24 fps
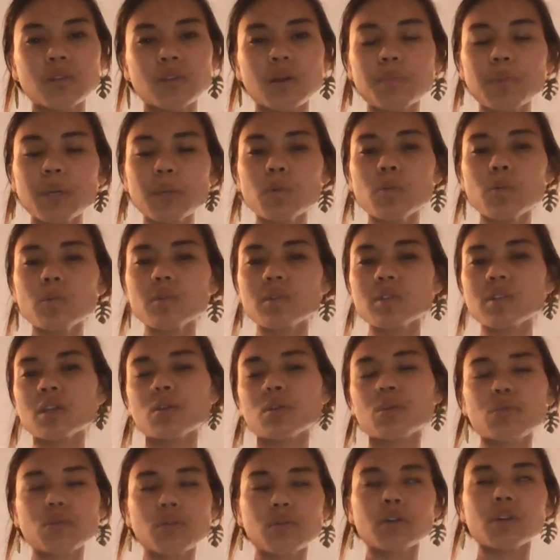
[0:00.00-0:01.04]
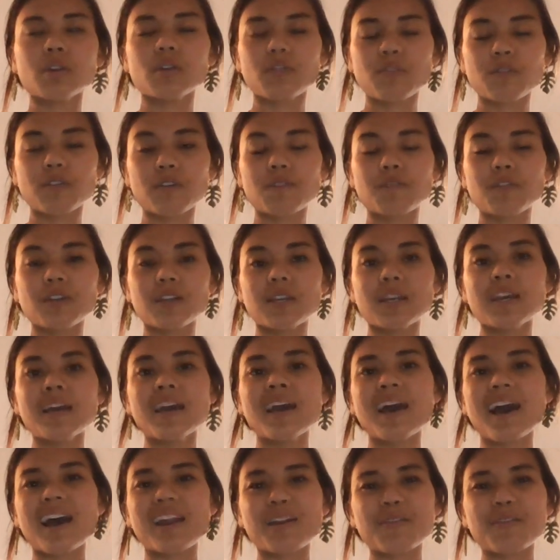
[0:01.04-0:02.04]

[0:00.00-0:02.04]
Some people will say 30 to 50,